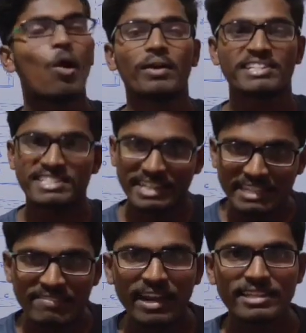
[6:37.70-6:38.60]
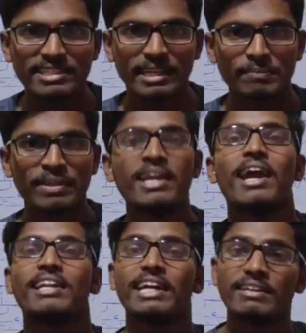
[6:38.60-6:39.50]
or a steady velocity,
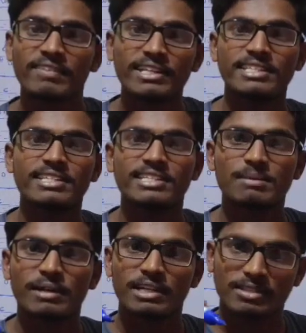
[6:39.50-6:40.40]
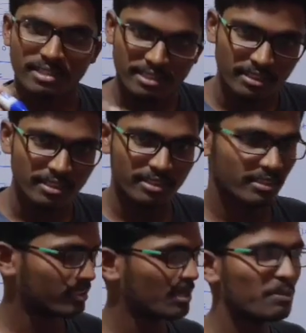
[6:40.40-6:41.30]
and that velocity is termed as
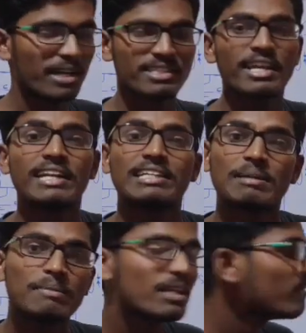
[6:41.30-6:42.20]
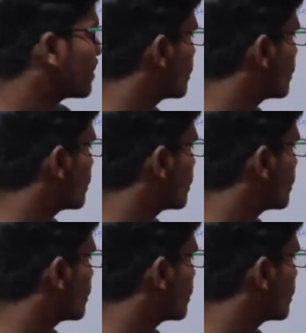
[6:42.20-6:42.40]
terminal